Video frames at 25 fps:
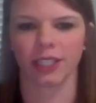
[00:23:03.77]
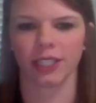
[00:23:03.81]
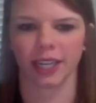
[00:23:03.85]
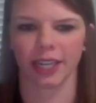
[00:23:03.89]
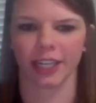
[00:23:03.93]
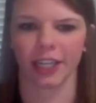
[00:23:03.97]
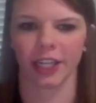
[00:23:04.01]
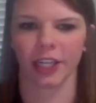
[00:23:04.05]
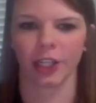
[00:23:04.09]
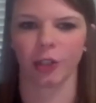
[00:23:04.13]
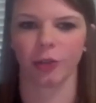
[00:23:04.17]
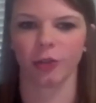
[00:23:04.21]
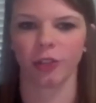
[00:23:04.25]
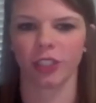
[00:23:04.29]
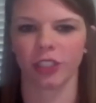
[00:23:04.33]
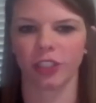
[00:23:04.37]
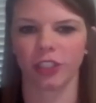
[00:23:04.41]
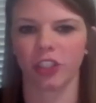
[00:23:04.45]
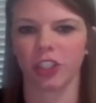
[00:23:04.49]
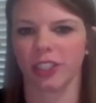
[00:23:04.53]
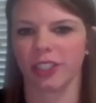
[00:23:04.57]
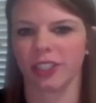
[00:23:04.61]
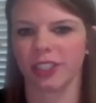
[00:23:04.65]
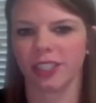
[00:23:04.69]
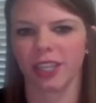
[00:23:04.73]
I know you've
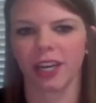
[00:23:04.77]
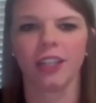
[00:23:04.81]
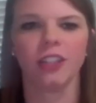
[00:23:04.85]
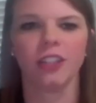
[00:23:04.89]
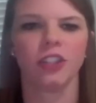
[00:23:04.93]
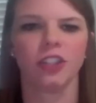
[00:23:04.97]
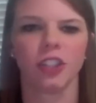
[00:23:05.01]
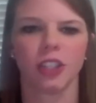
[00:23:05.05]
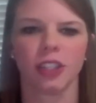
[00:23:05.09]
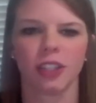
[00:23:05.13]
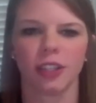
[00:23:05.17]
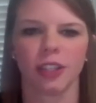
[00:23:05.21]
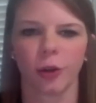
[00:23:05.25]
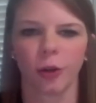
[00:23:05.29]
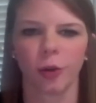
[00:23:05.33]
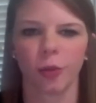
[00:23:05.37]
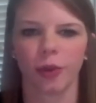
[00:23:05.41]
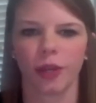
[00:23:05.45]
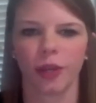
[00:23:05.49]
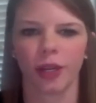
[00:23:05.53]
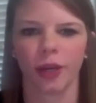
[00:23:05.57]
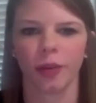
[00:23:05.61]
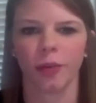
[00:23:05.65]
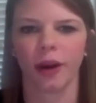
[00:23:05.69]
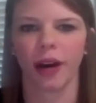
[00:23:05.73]
just touched a little
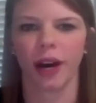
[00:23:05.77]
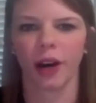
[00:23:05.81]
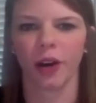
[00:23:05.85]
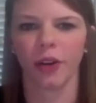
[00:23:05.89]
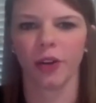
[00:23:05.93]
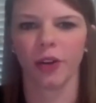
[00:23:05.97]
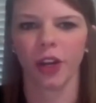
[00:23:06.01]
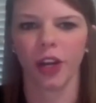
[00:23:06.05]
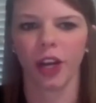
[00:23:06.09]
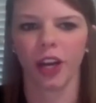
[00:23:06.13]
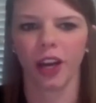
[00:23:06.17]
bit about